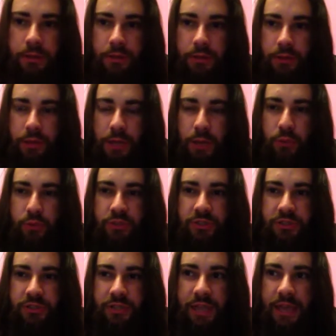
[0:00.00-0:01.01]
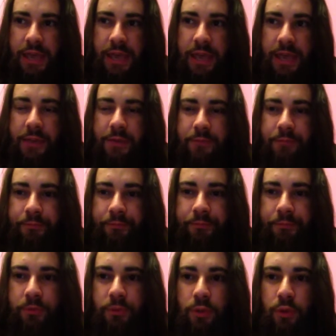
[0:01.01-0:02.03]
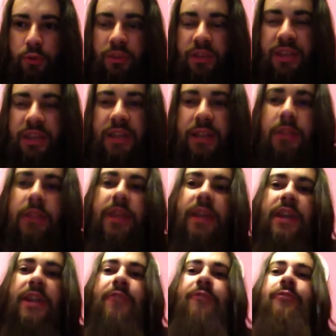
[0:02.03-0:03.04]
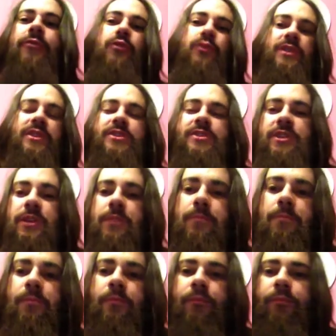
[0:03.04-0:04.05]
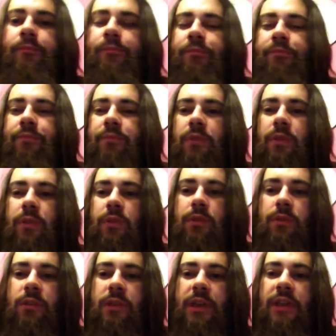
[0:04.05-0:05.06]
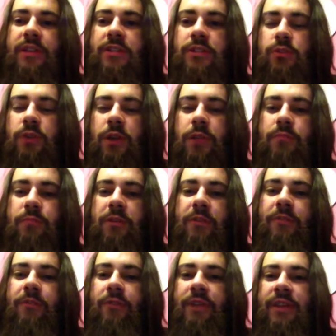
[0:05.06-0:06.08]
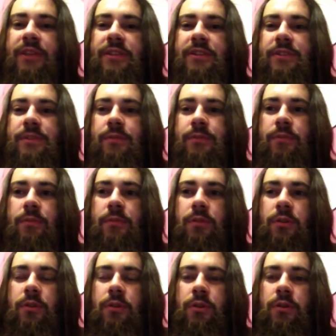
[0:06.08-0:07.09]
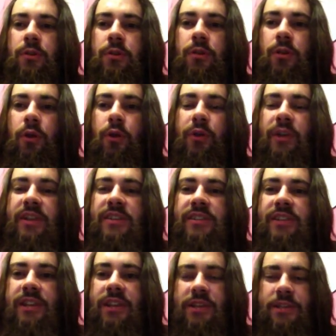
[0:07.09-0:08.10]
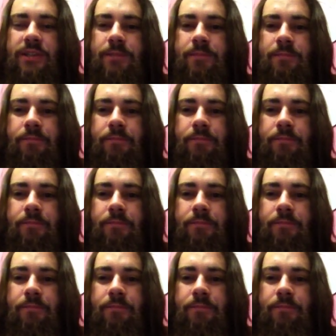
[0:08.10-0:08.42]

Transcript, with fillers: no slang, no near native fluency. That's right, my friends. Oh, yes, it is.